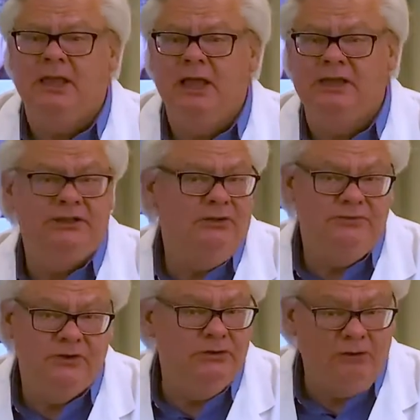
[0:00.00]
You don't
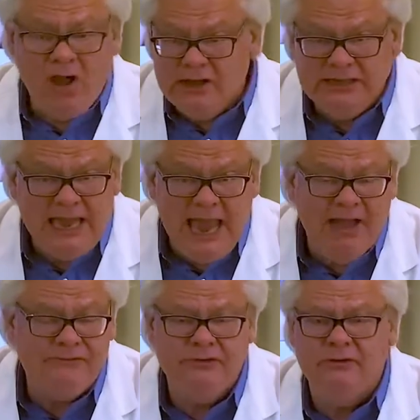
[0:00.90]
feel groggy
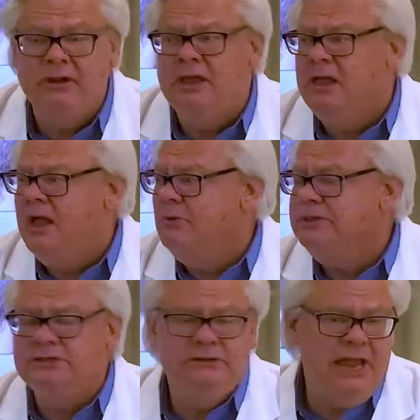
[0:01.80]
after.
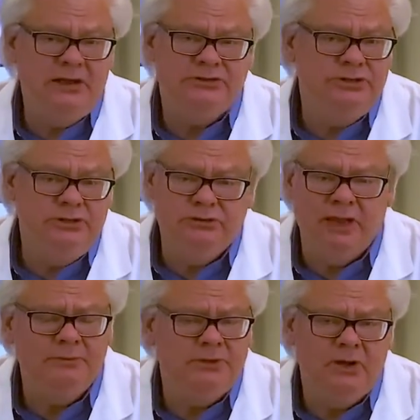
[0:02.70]
Within a day or two, you're
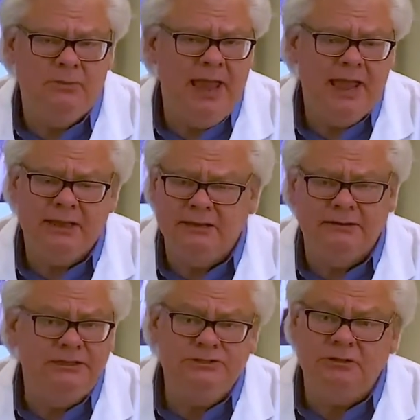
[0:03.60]
able to go back
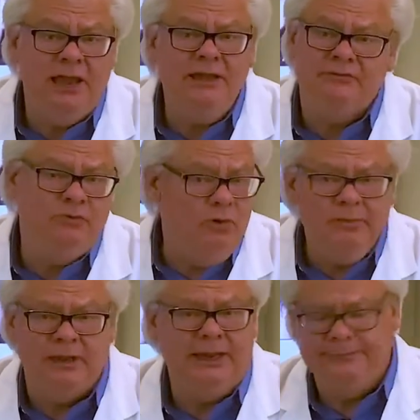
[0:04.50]
and lead your life
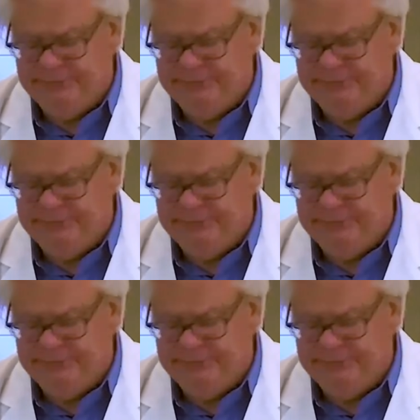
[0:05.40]
normally.